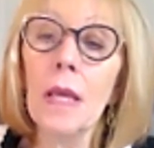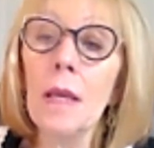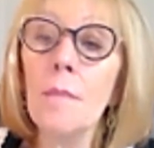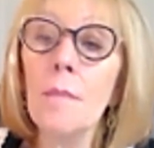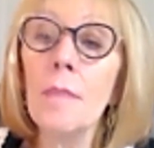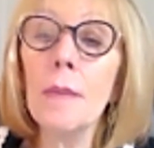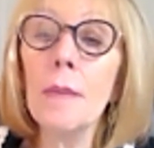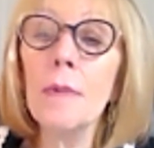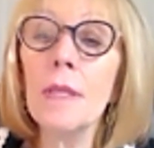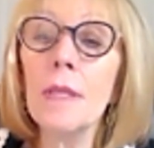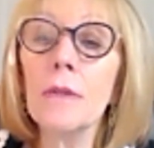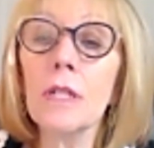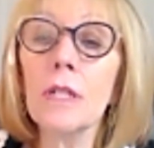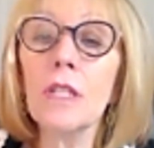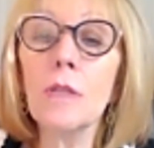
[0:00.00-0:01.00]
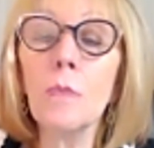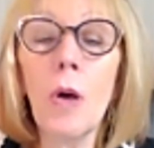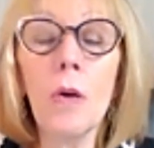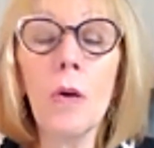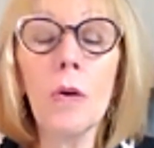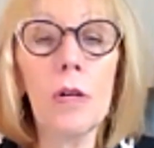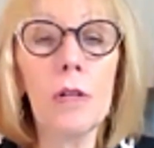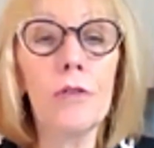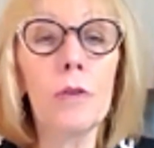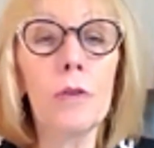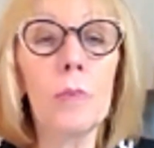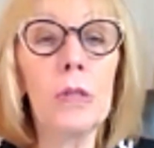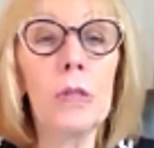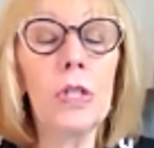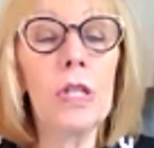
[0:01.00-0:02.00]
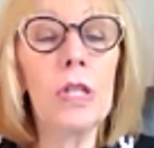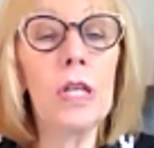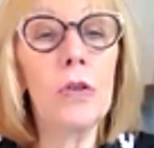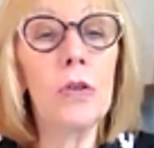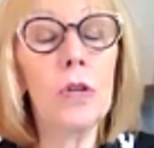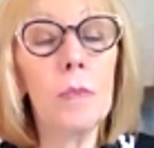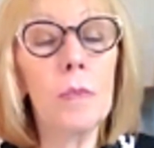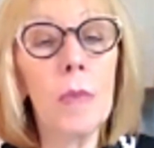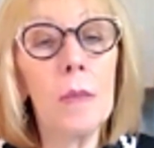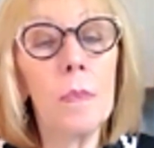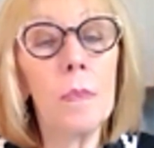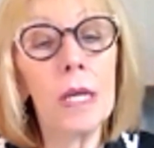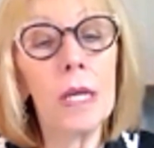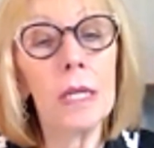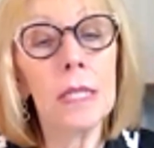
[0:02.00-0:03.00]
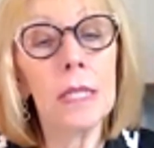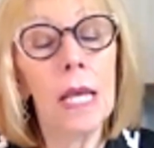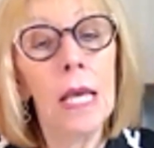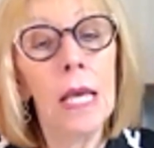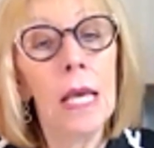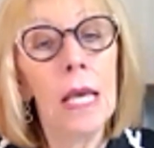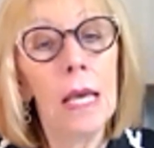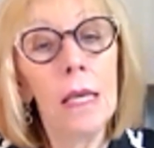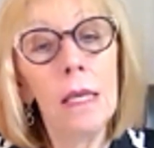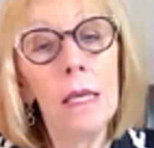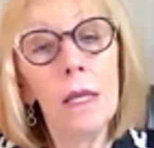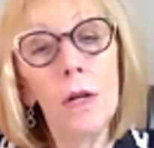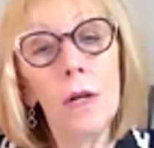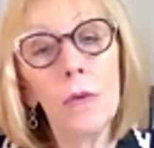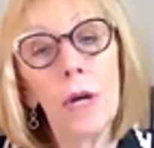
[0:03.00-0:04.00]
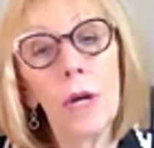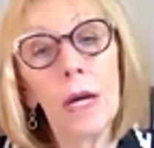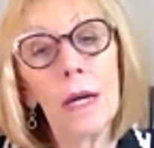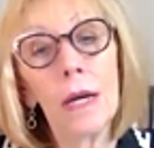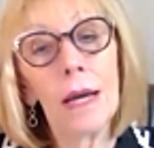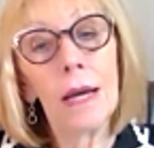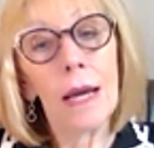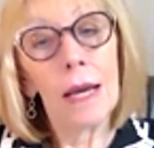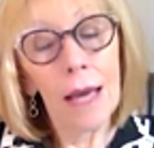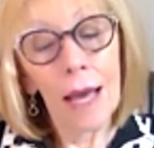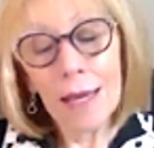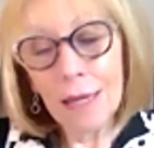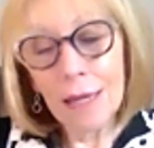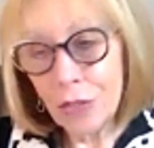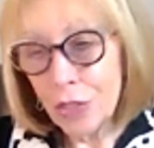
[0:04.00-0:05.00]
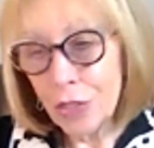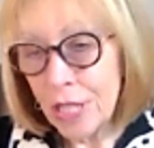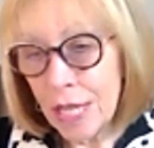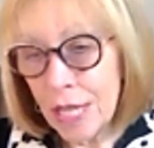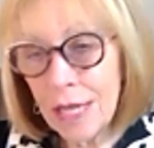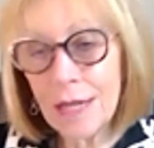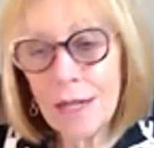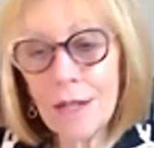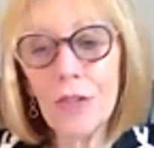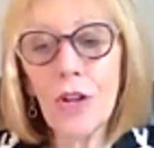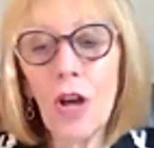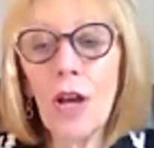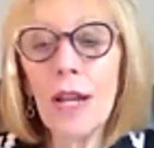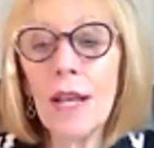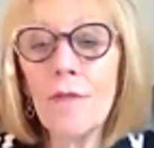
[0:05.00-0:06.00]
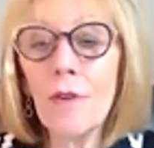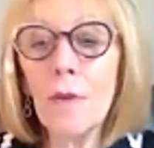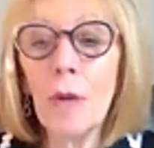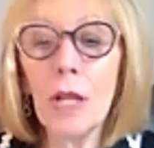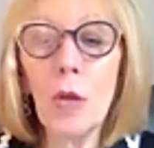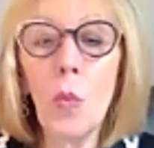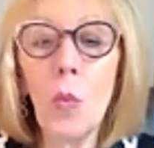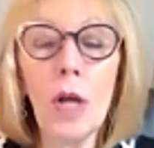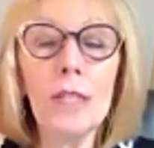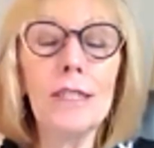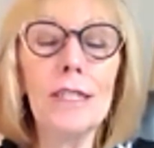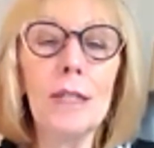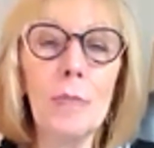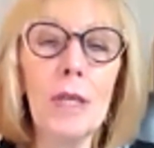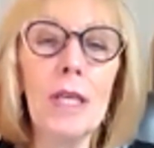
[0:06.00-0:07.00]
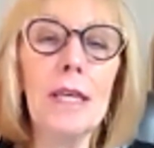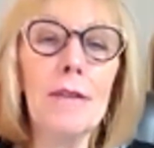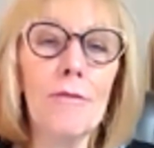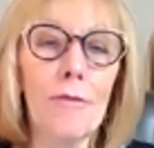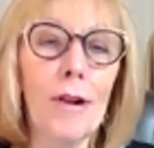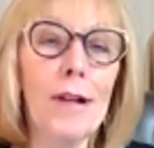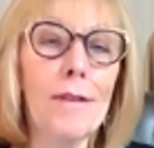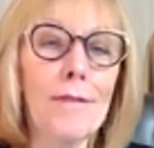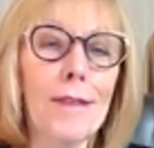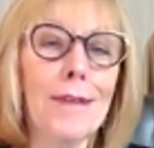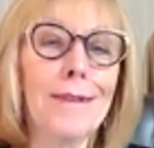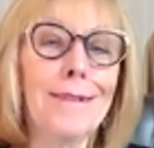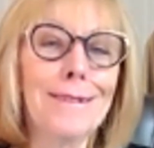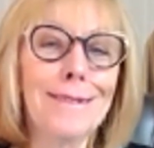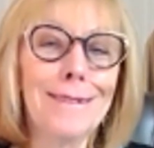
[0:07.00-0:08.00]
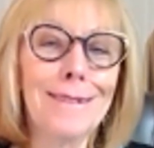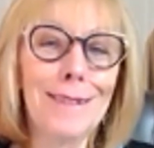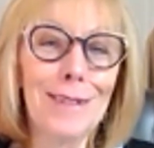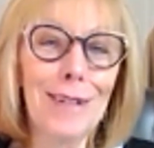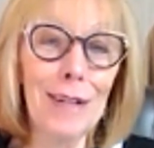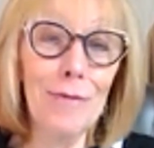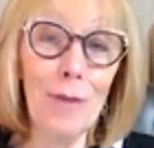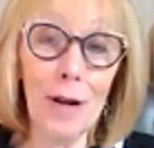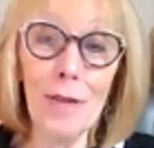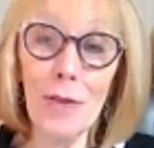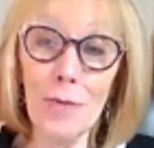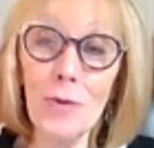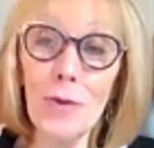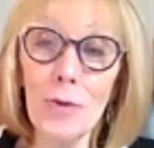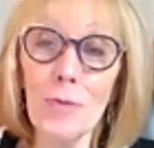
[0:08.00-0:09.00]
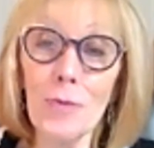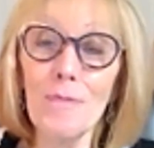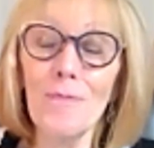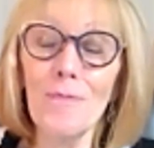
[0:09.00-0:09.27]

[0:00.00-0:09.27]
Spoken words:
Maybe there's a small contribution that you could make, because, you know, I understand not everybody wants to be in front of the room,